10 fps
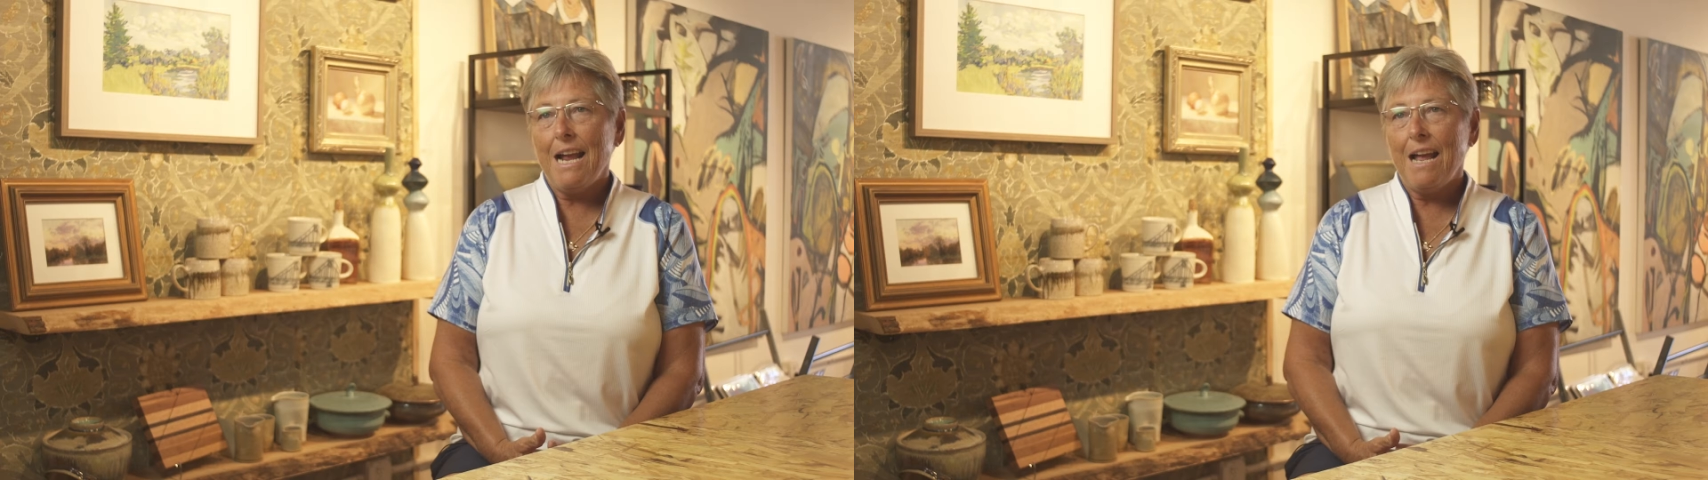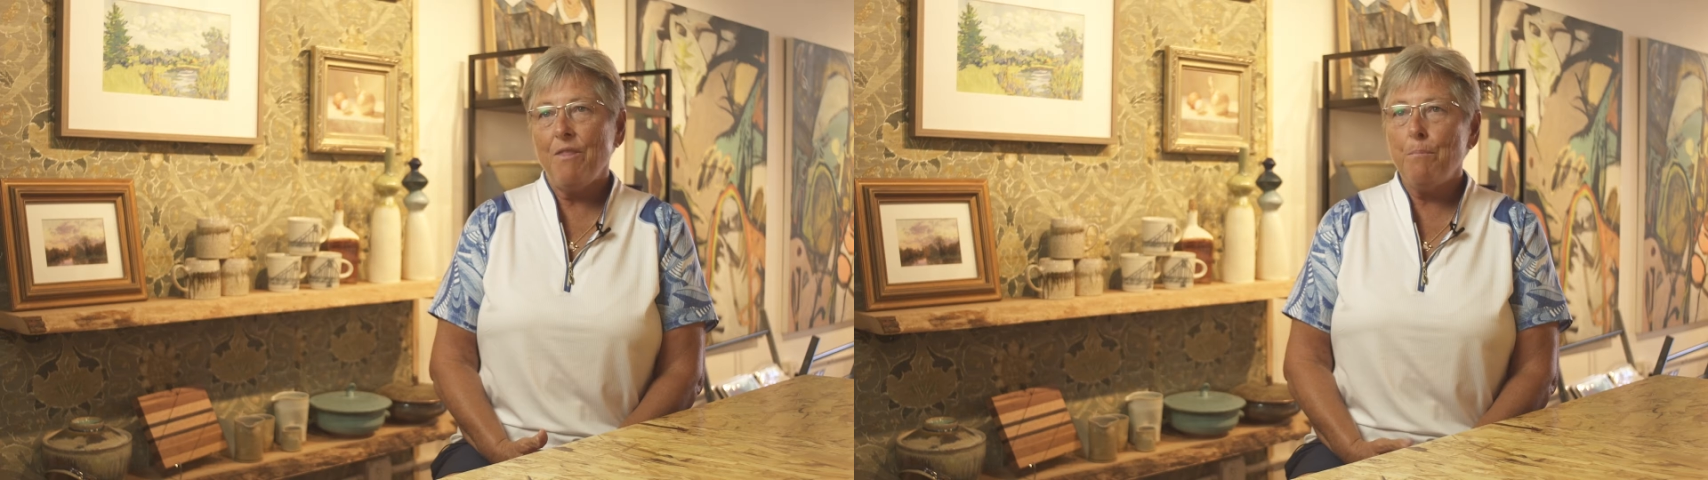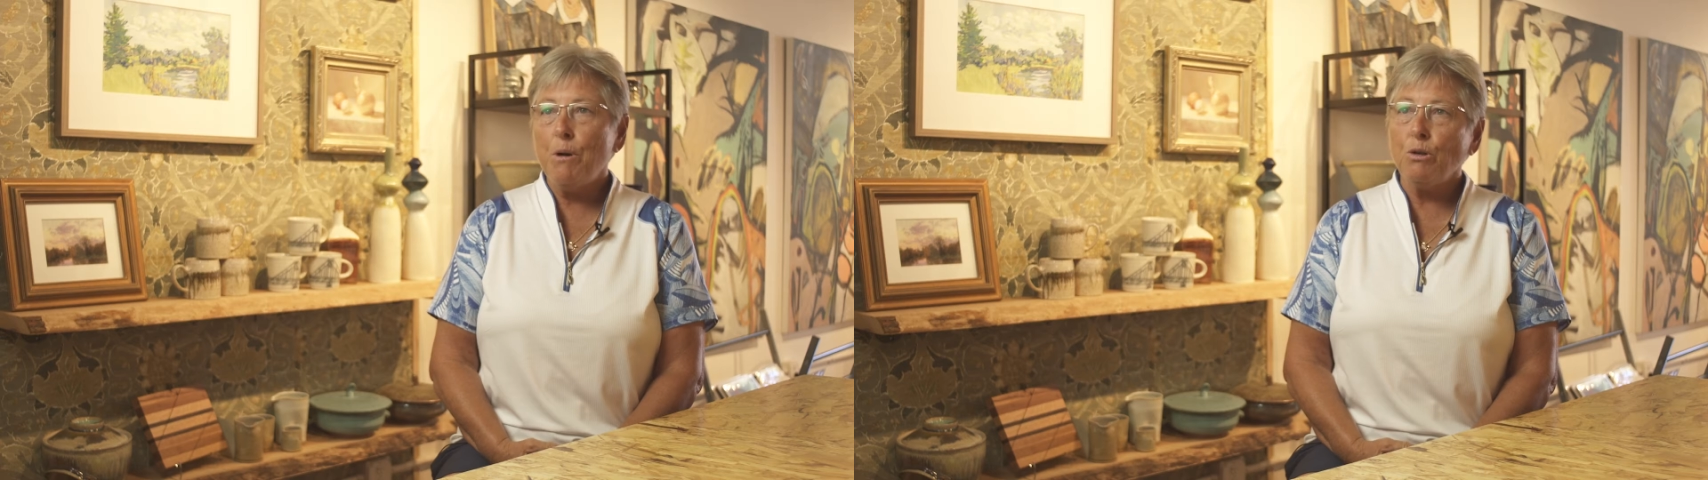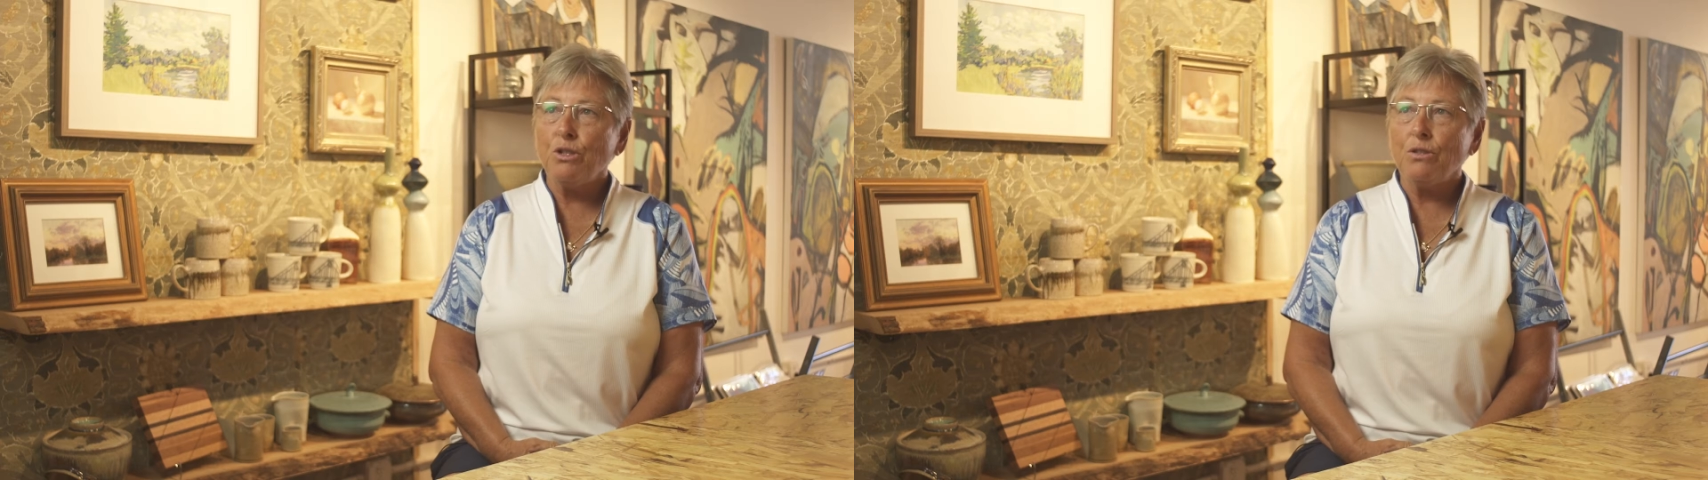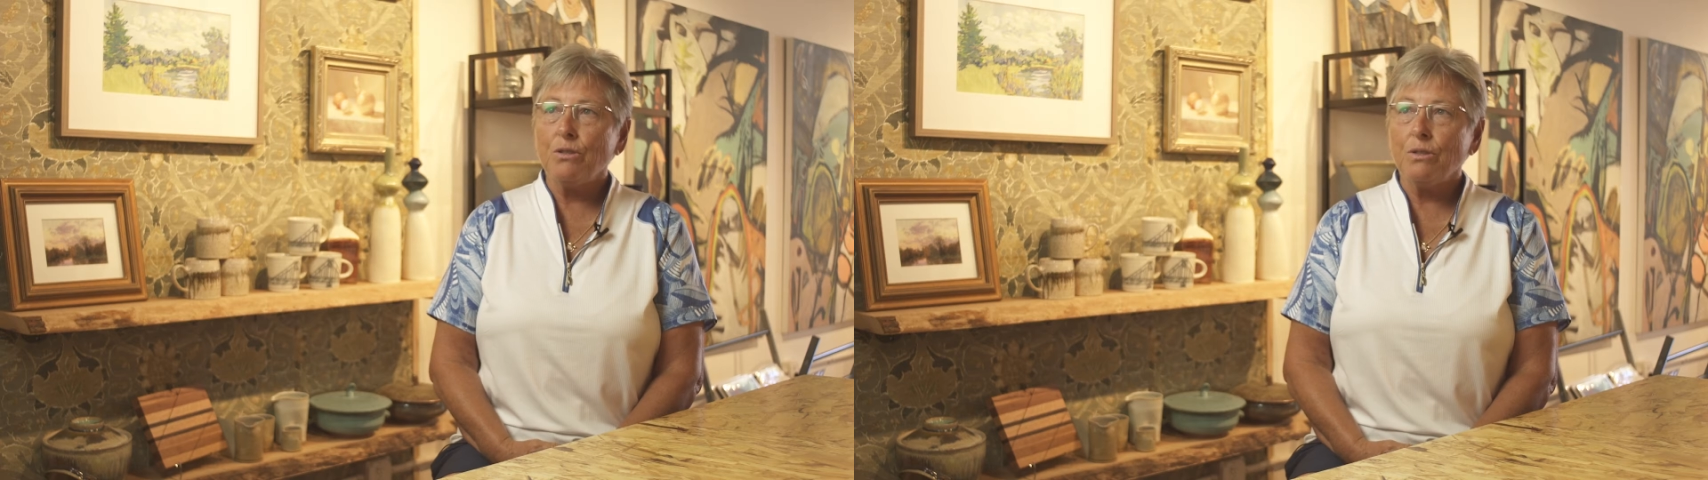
And the most